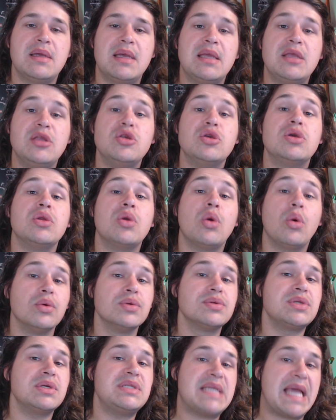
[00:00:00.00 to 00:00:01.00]
You can
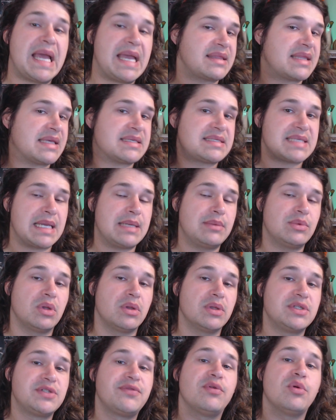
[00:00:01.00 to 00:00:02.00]
also take that same
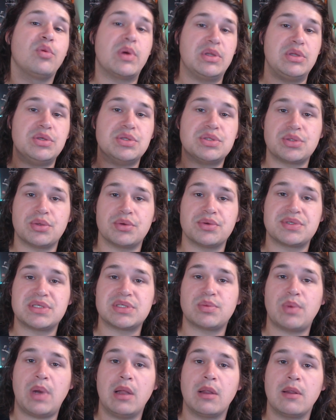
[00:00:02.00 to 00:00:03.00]
knowledge for when you source as
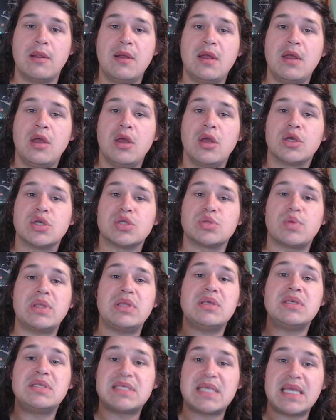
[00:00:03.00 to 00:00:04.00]
well. Because when
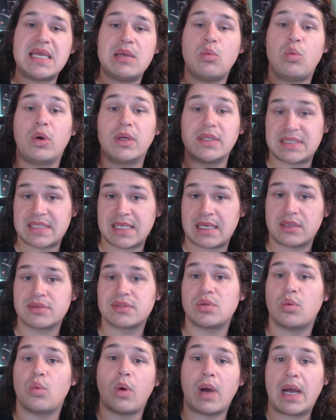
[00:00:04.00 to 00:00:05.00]
you see what sells,
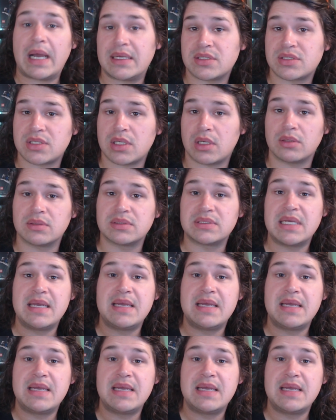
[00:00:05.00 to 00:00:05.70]
why it sold,